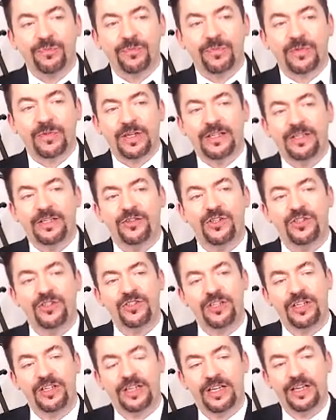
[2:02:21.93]
just in
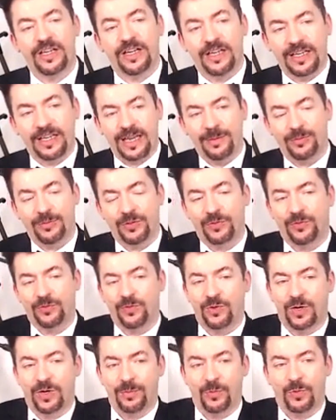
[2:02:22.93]
a kind of capsule
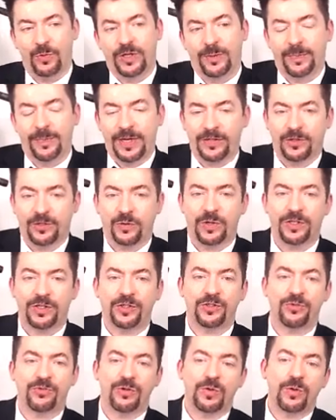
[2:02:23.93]
form, we'll get back to questions
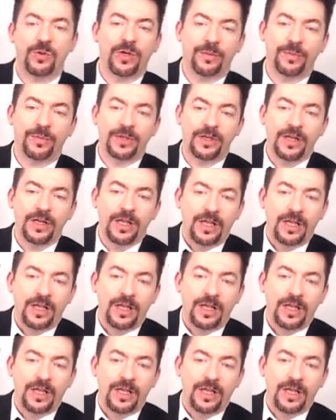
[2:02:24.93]
real quick, but